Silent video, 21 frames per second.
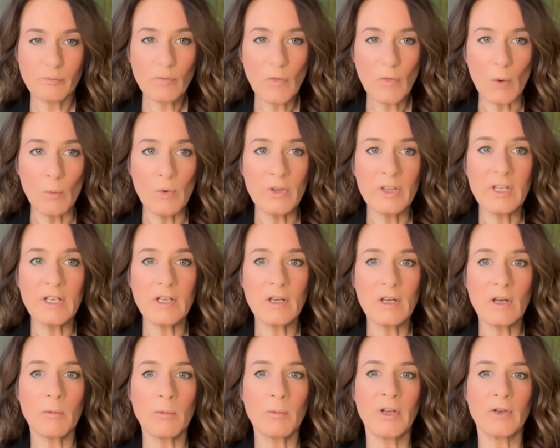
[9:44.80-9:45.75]
within the
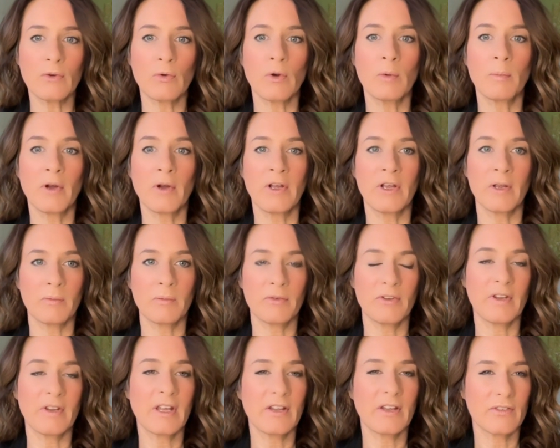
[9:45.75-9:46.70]
gut microbiome.
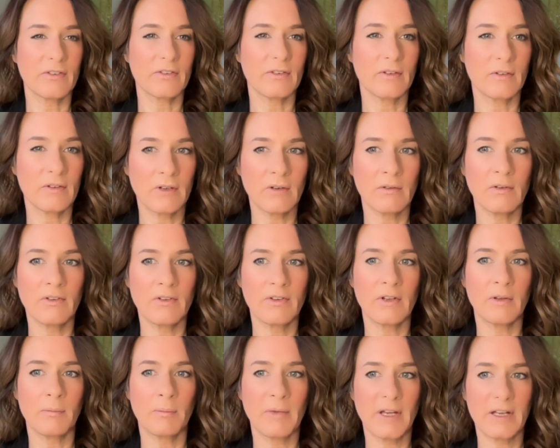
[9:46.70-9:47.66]
So that's known as
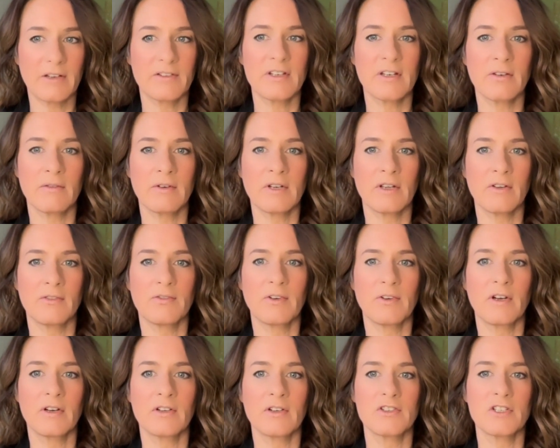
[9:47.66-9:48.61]
a
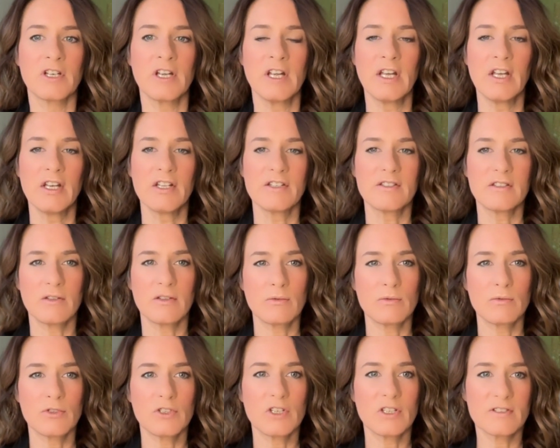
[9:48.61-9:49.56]
bacteriophage.
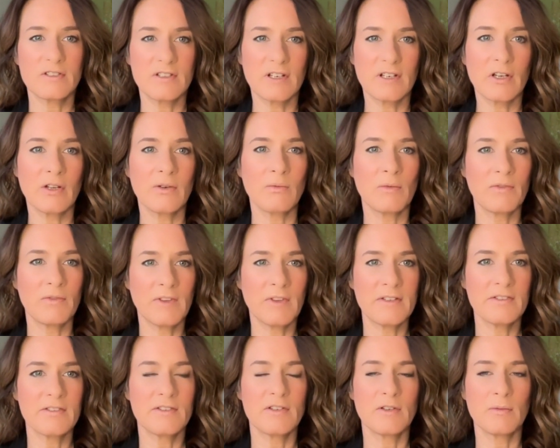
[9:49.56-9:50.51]
So just alone with
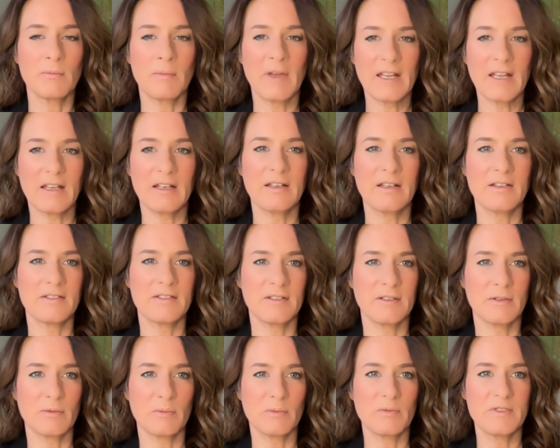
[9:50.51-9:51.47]
these two
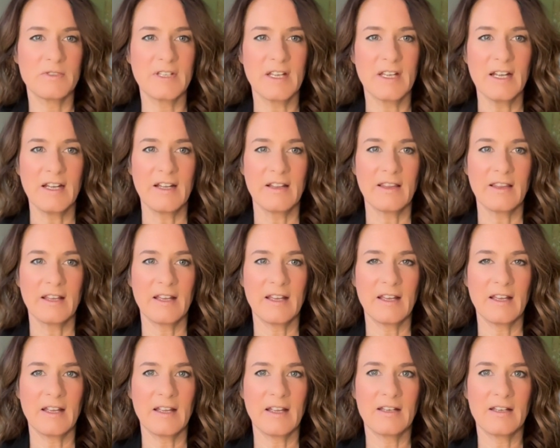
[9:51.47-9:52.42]
mechanisms,
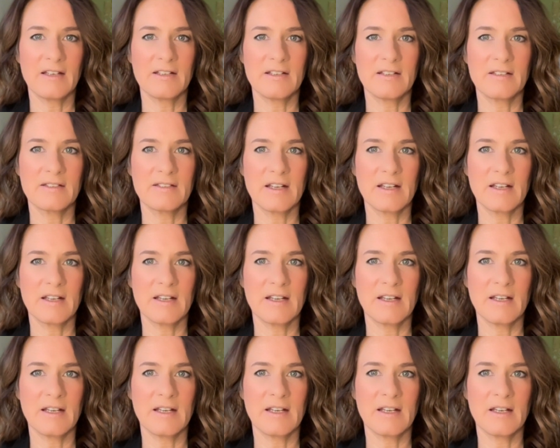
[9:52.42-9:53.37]
there is
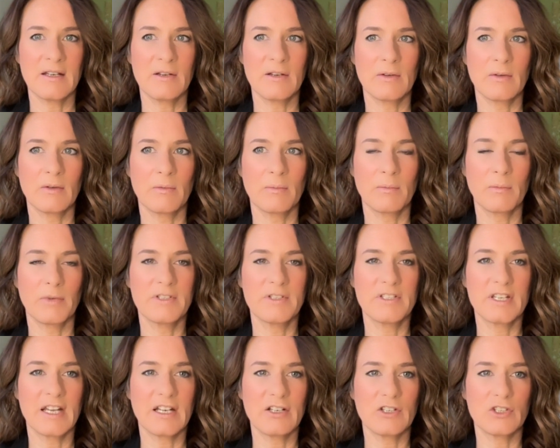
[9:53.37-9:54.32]
a
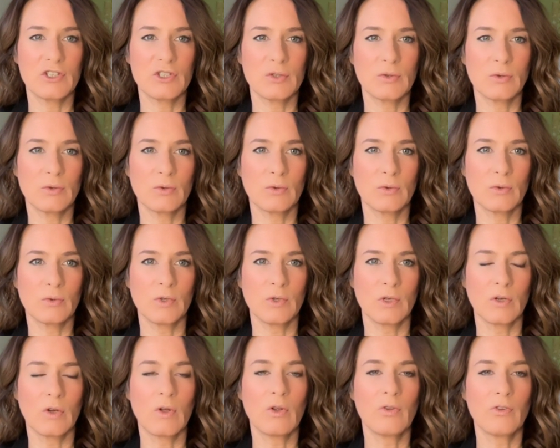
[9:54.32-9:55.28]
potential
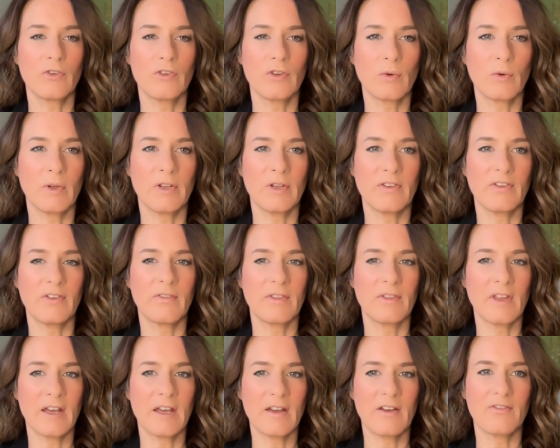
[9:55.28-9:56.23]
consequence of
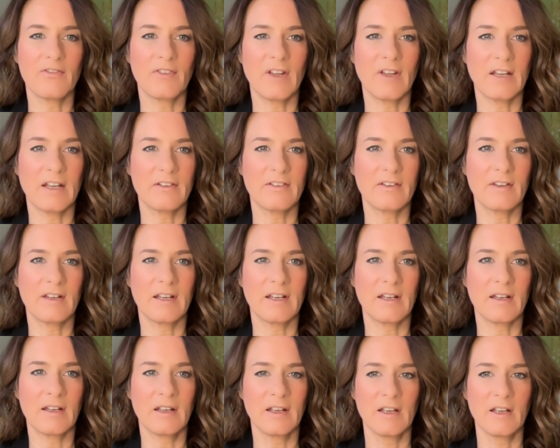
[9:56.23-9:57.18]
that
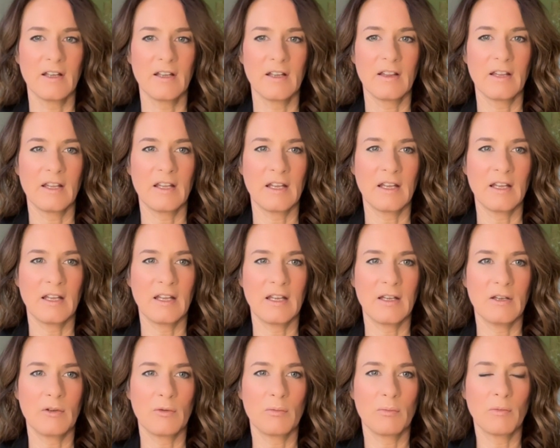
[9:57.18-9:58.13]
affecting
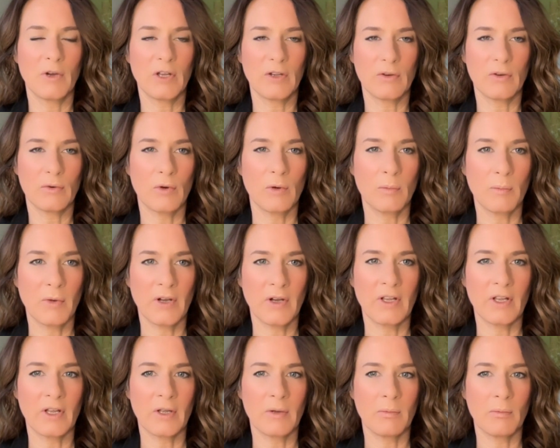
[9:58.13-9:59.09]
the
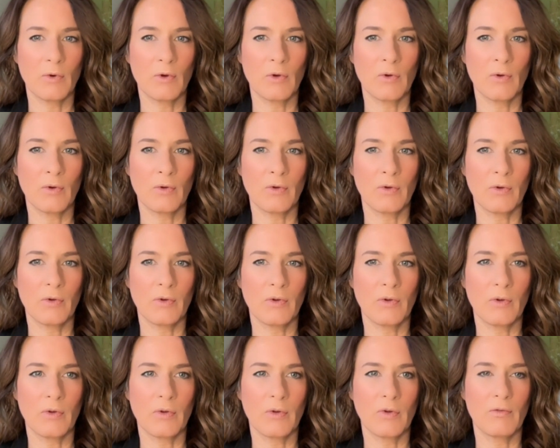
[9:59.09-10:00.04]
microbiome on
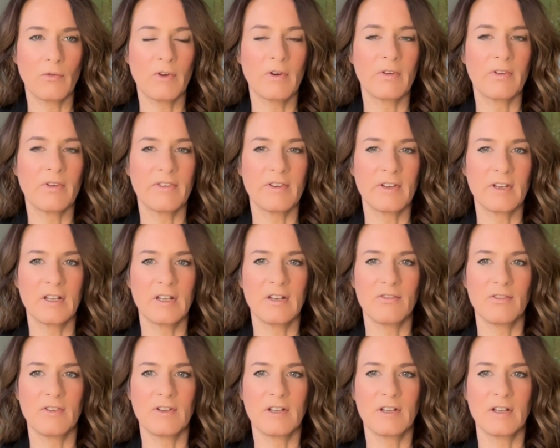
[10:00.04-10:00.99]
a very
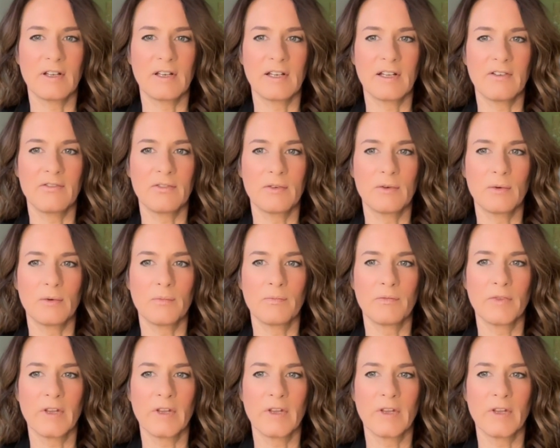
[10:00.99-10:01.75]
significant level.